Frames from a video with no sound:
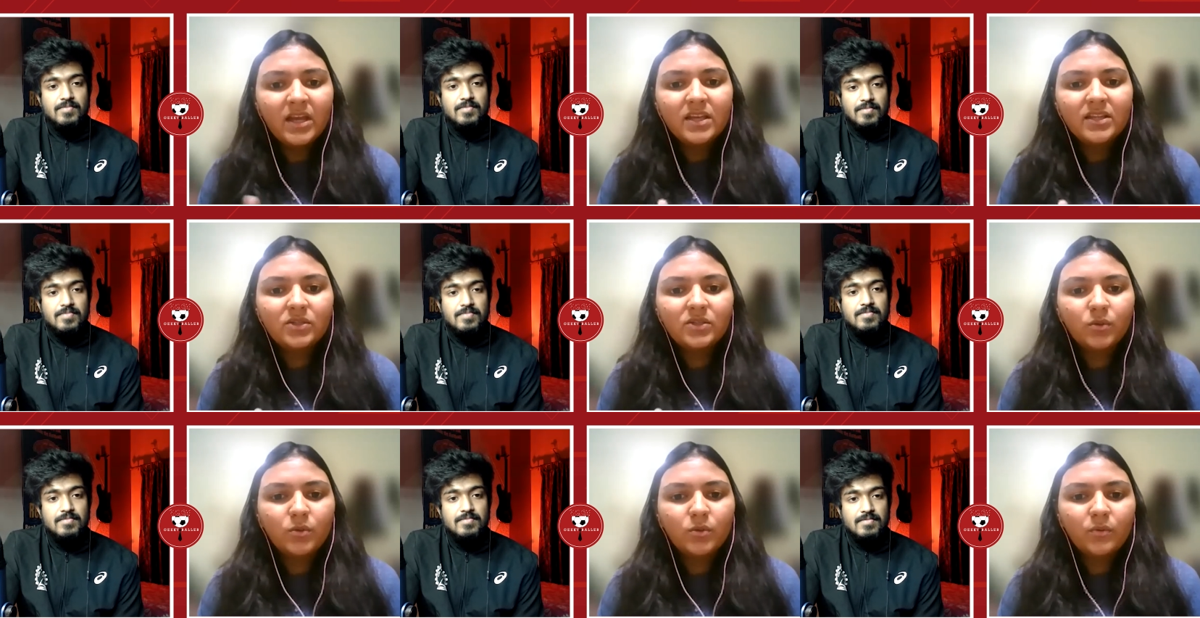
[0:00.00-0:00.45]

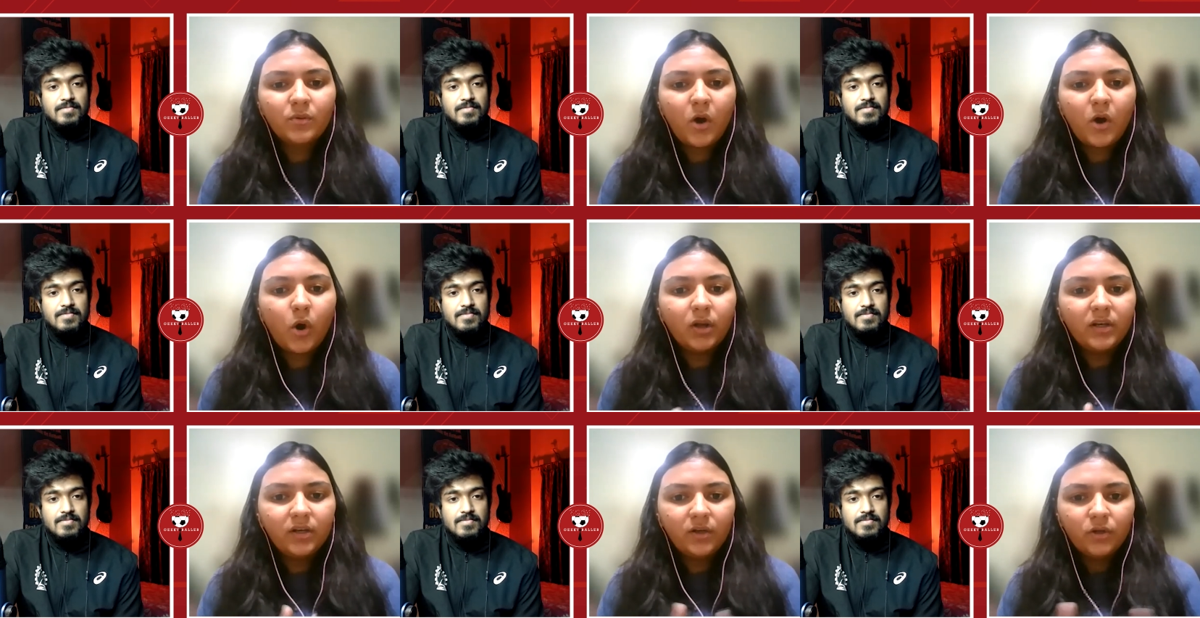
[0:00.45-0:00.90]
Speaker 1: so
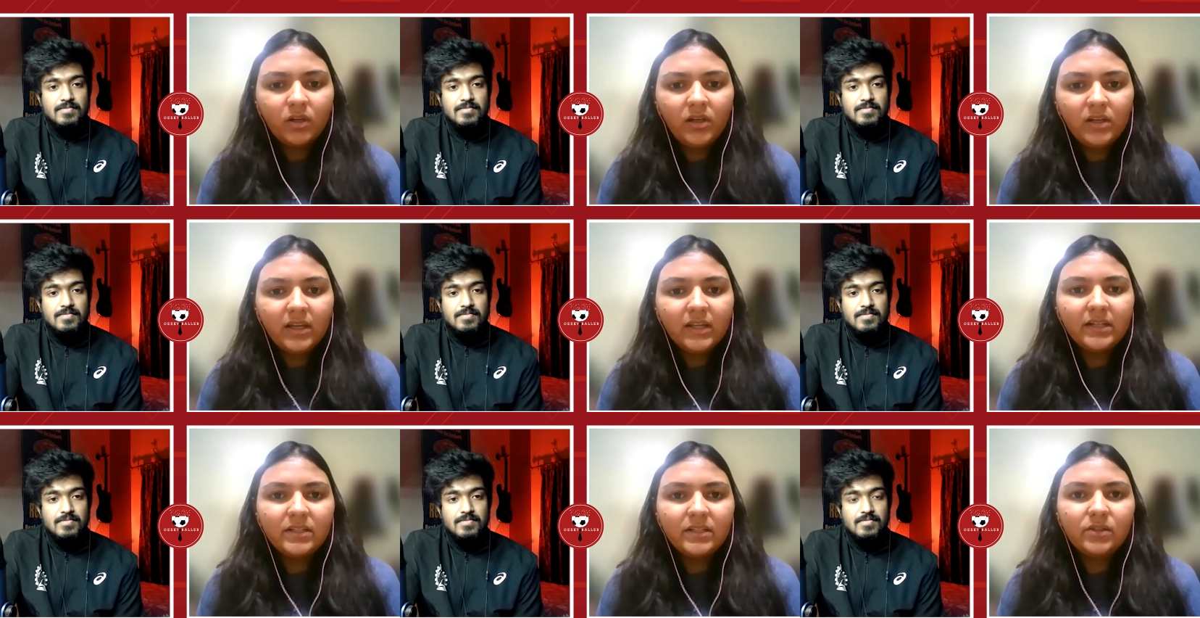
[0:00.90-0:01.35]
all in all
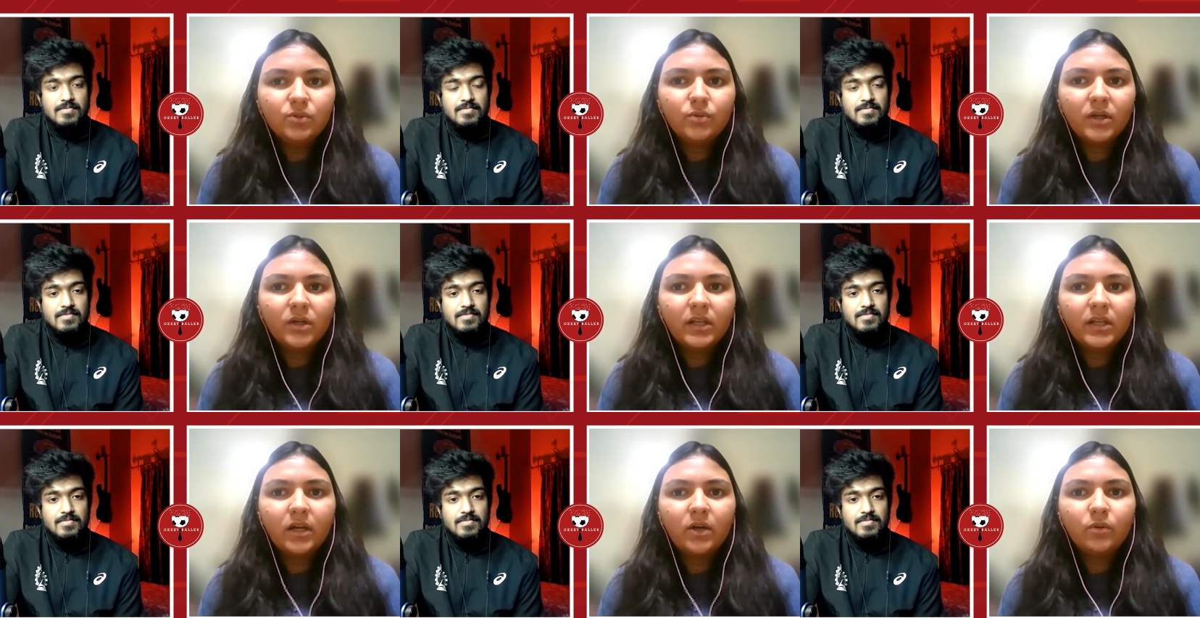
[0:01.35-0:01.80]
it took
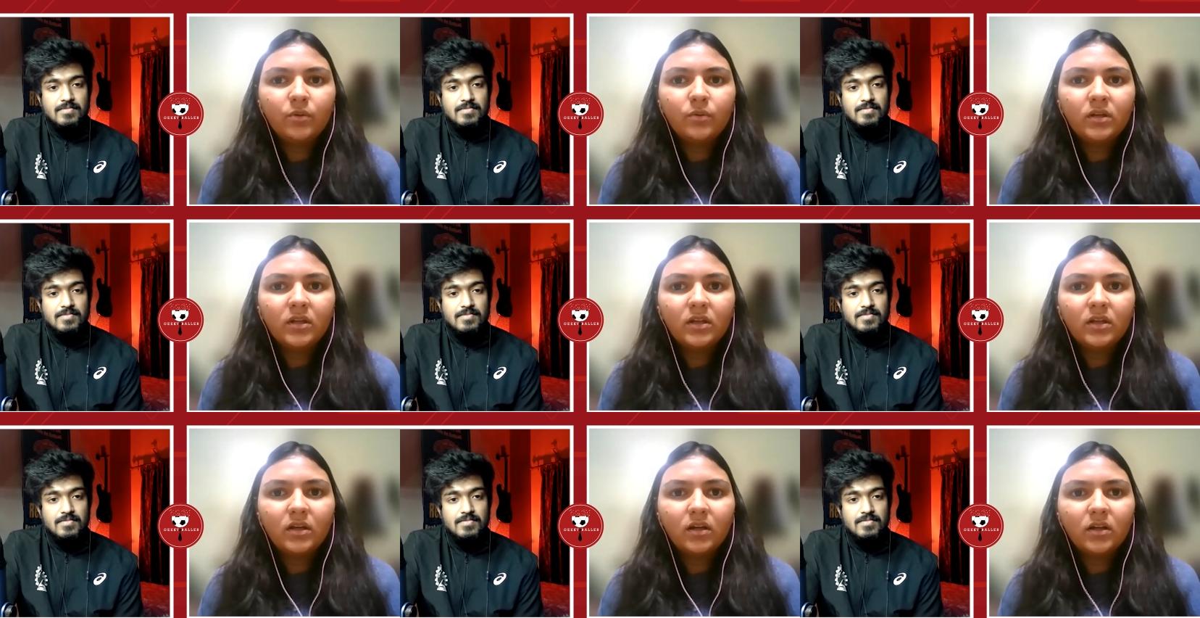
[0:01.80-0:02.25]

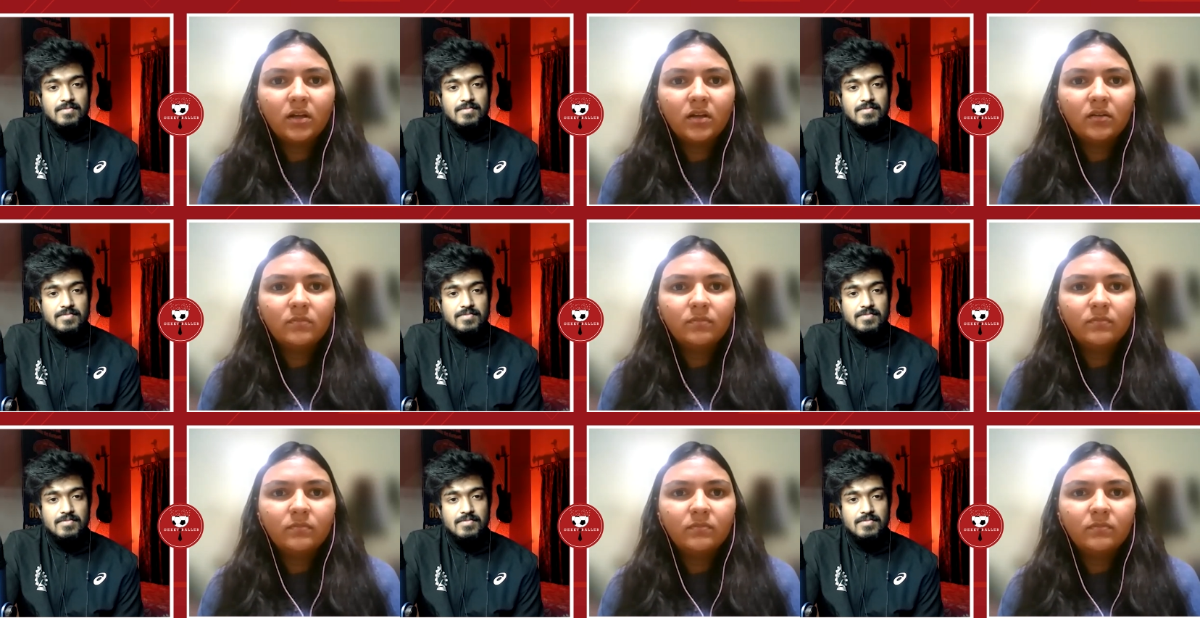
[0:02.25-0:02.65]
around uh,